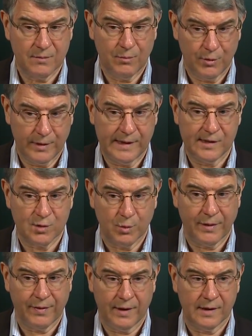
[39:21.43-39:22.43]
Marines
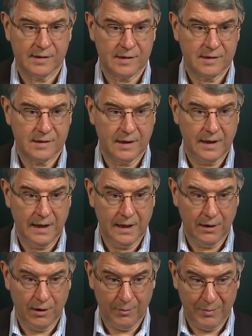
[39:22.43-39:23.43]
with us
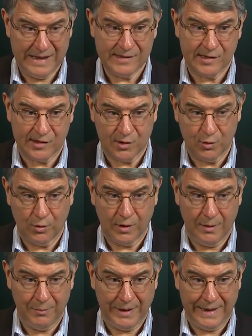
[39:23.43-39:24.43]
in our basic school
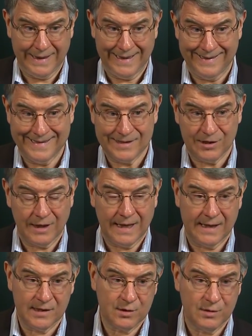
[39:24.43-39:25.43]
company. Now these are
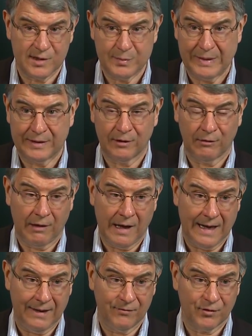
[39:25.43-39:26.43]
guys who had spent their
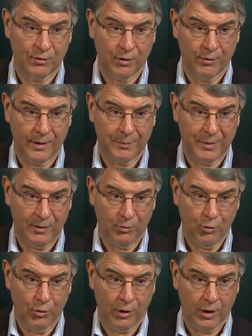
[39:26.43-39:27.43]
lives growing up in the
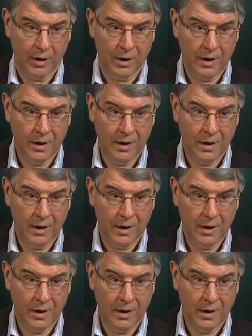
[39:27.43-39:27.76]
war.